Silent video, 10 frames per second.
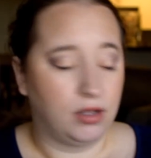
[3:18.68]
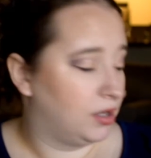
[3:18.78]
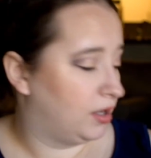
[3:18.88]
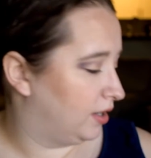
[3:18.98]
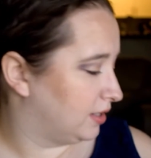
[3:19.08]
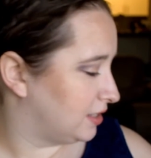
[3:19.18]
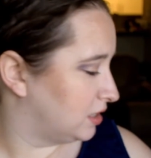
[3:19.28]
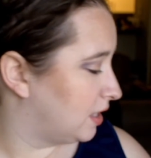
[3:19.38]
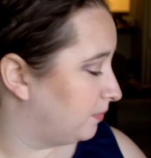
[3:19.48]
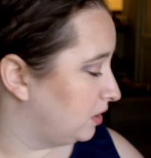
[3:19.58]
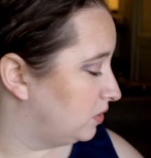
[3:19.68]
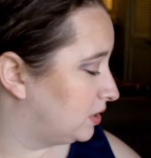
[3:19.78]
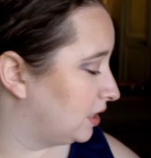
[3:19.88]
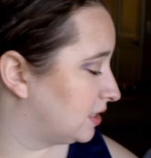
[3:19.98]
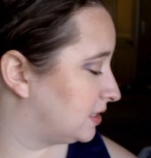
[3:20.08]
And I just have been
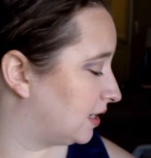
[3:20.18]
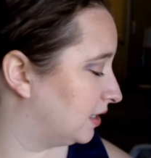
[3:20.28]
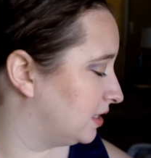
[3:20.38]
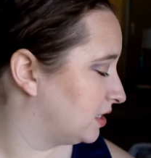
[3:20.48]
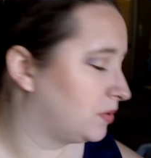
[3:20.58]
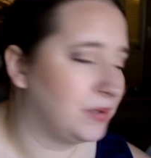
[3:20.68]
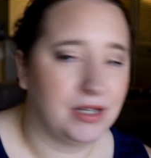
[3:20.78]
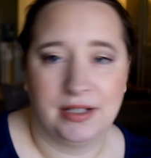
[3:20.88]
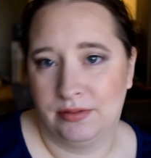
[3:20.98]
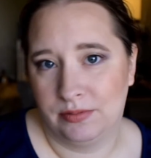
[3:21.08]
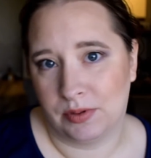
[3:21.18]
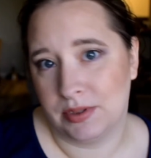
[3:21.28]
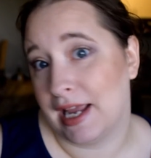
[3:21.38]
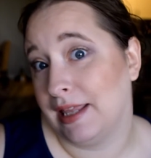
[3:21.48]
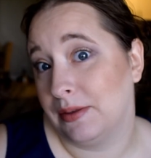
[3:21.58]
using it a ton. I just want to
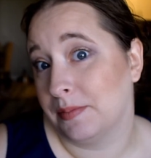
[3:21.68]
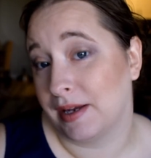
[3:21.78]
rotate through my